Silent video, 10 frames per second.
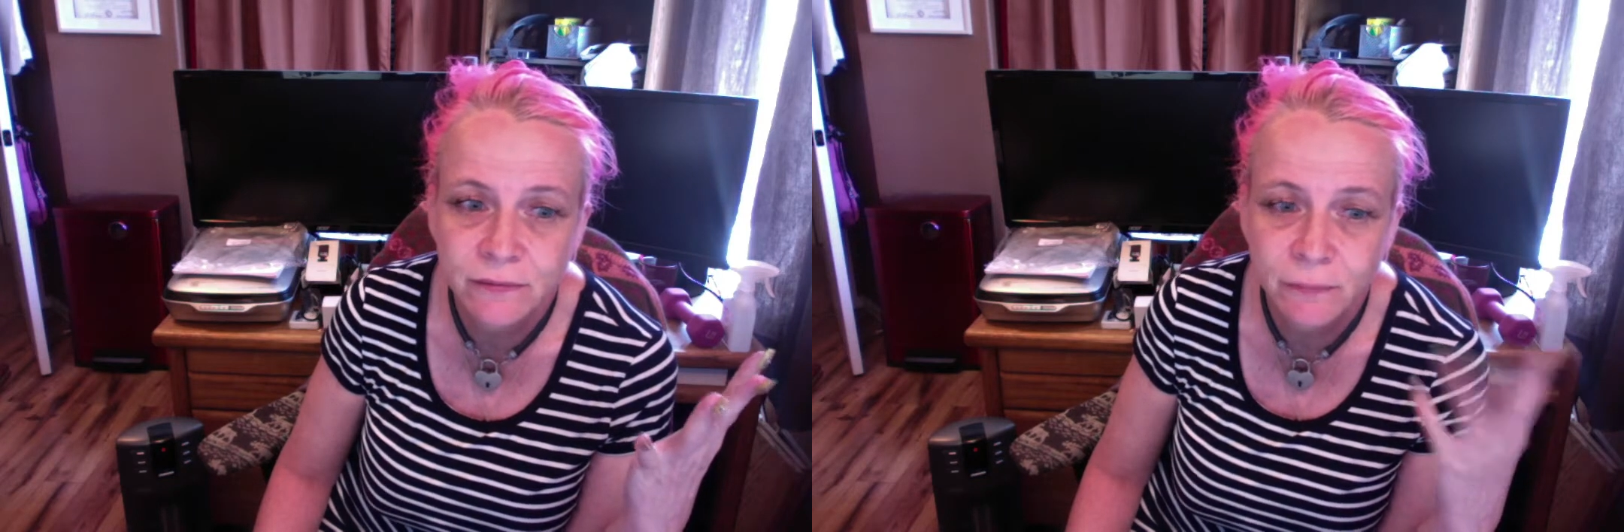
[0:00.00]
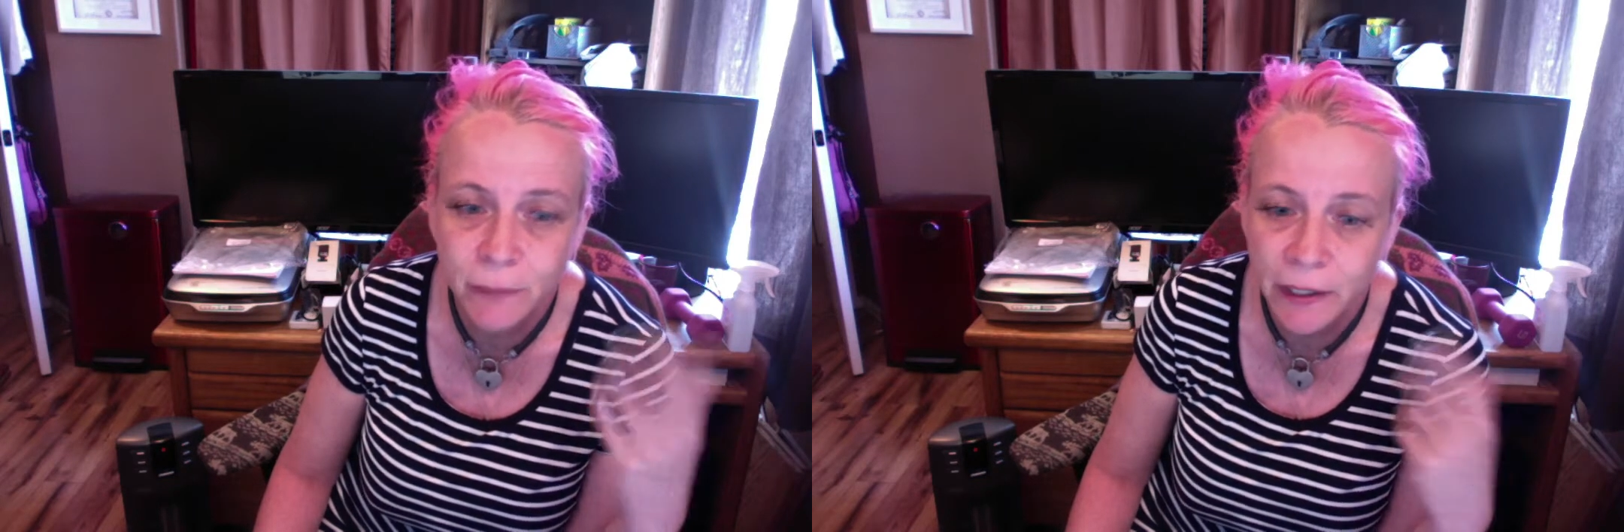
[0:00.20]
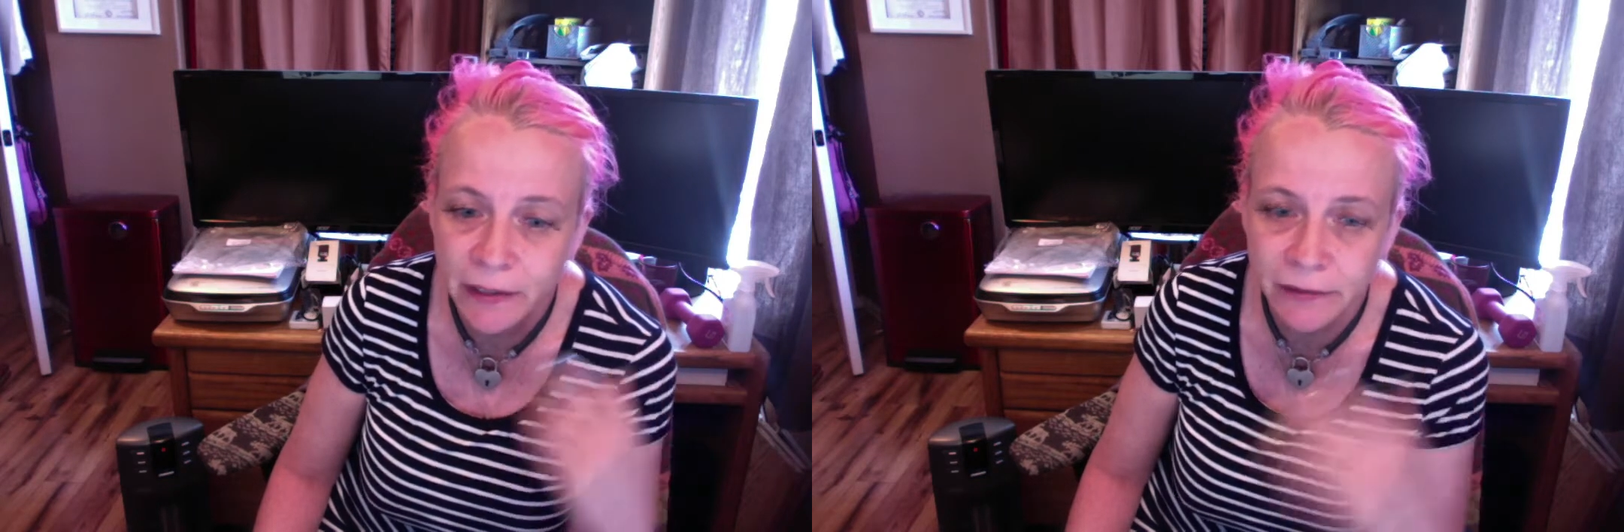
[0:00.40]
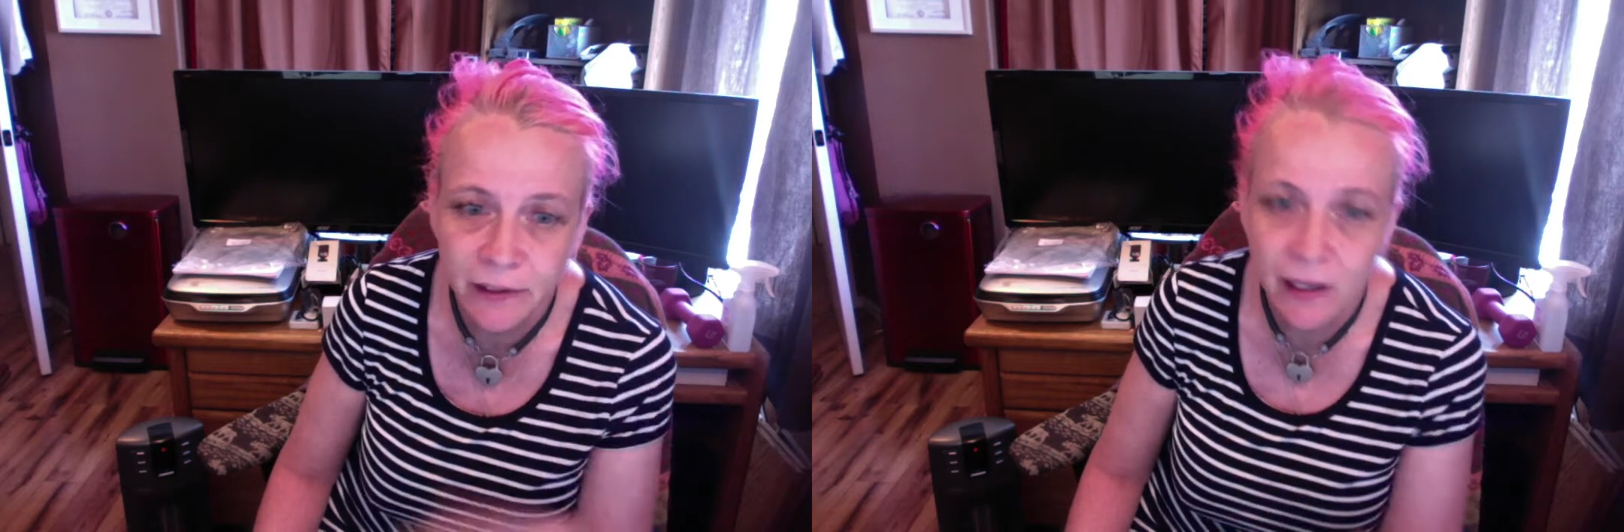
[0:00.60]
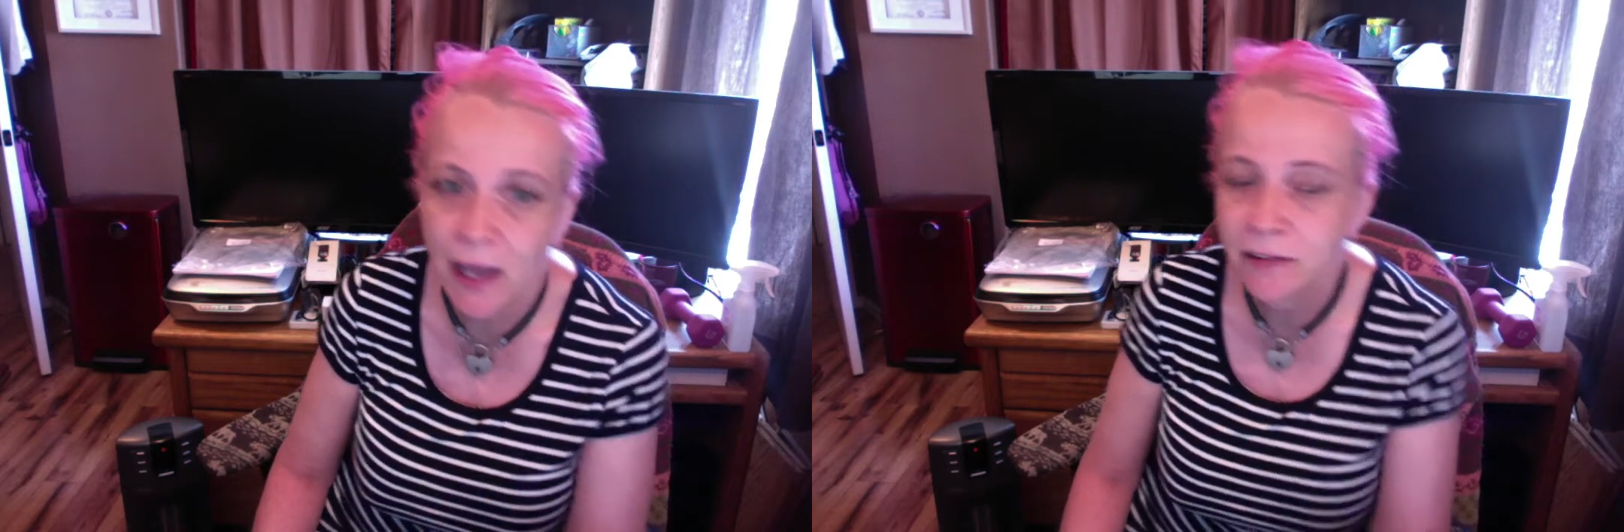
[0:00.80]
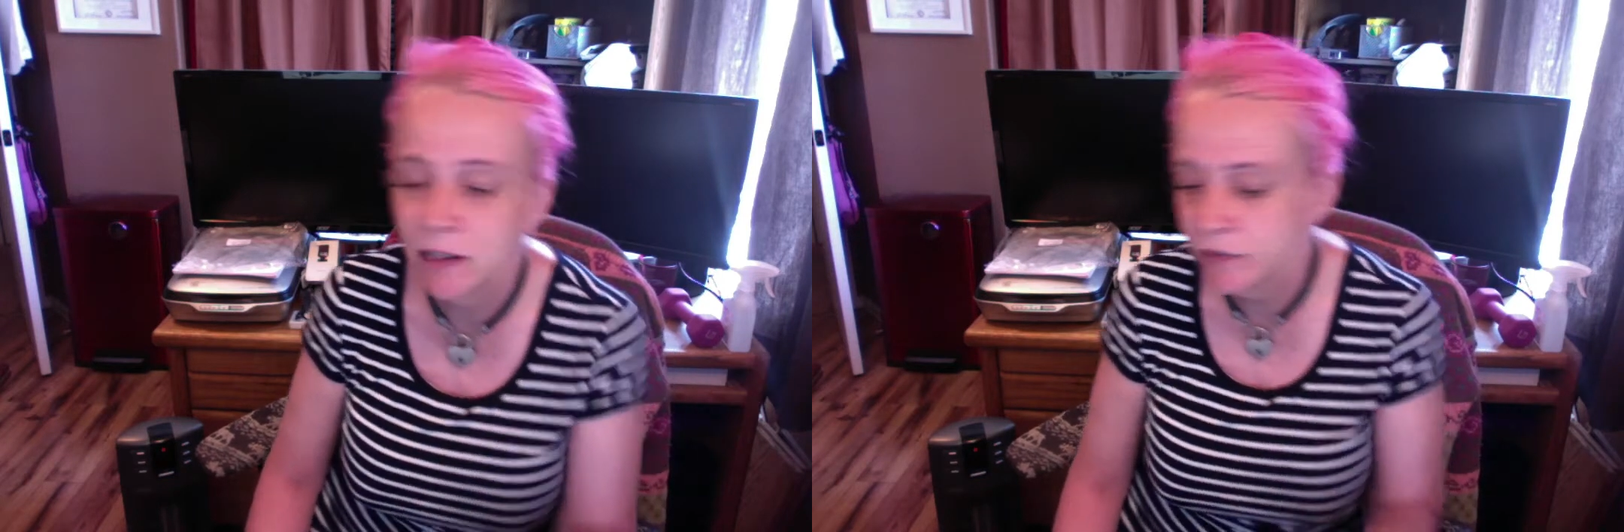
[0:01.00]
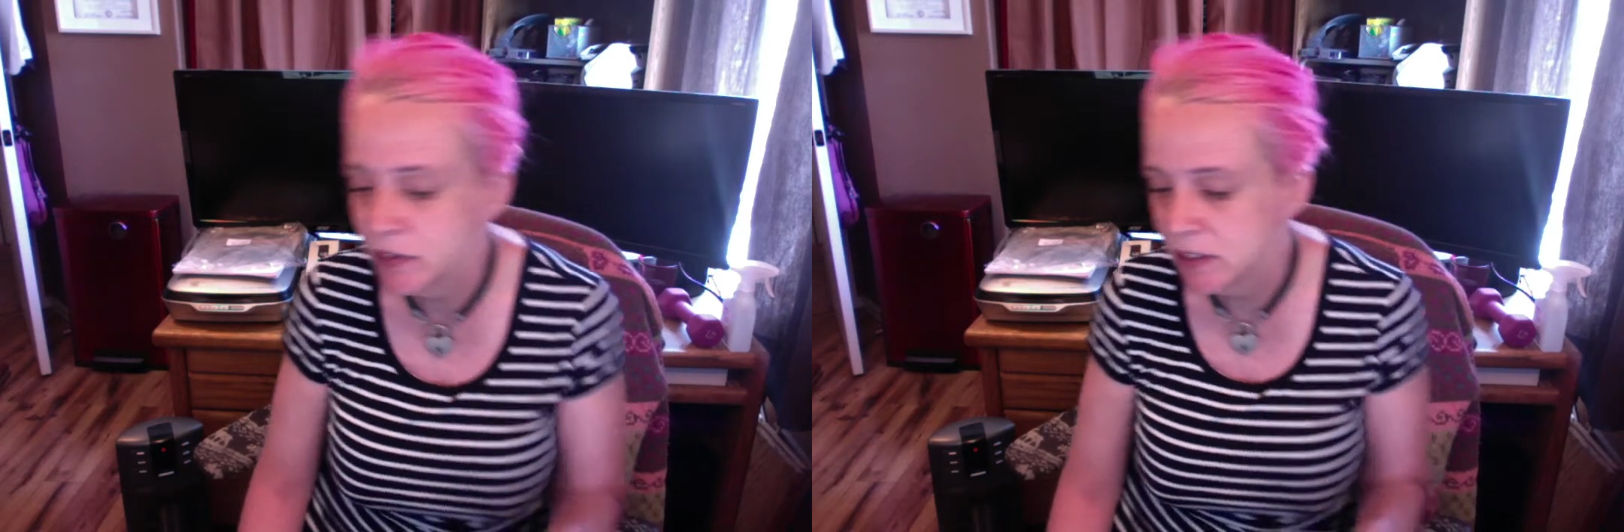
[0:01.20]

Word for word: but I'd love to